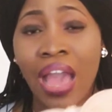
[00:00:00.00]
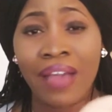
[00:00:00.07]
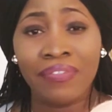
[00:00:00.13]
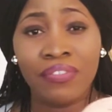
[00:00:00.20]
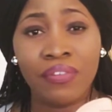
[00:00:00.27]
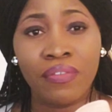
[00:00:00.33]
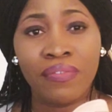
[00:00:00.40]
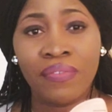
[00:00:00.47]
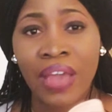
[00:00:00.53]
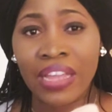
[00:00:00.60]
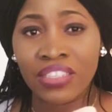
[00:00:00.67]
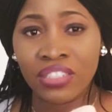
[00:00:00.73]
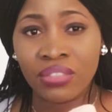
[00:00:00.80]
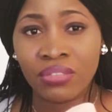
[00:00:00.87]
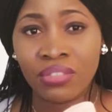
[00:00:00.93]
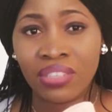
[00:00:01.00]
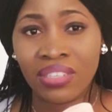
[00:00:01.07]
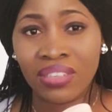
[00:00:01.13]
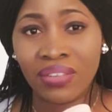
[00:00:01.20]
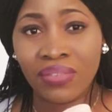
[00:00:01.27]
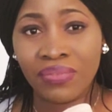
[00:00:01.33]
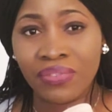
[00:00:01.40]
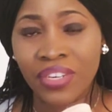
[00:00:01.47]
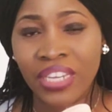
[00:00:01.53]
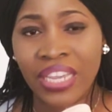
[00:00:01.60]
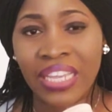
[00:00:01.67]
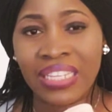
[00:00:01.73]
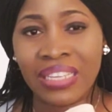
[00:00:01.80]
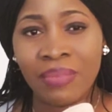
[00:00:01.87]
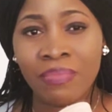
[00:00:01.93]
after vaginal delivery,
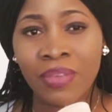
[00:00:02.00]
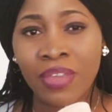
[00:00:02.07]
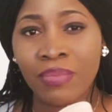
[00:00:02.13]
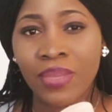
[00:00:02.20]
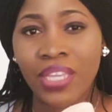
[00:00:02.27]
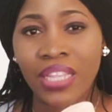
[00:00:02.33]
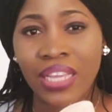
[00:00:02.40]
and then maybe